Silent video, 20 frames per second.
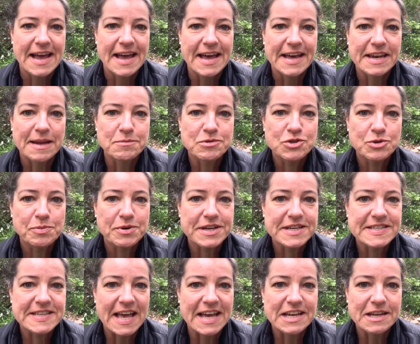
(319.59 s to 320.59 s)
And I'm super
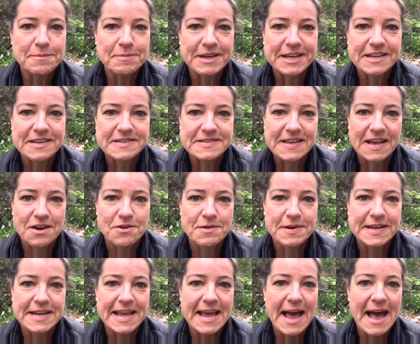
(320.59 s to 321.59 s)
excited because I
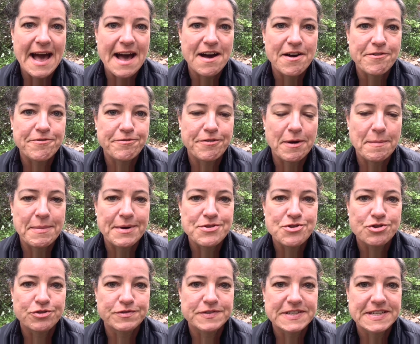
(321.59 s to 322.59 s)
already have a
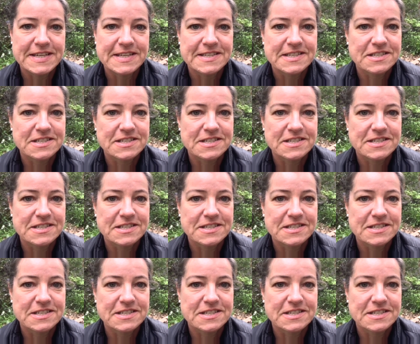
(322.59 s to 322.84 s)
bunch of seeds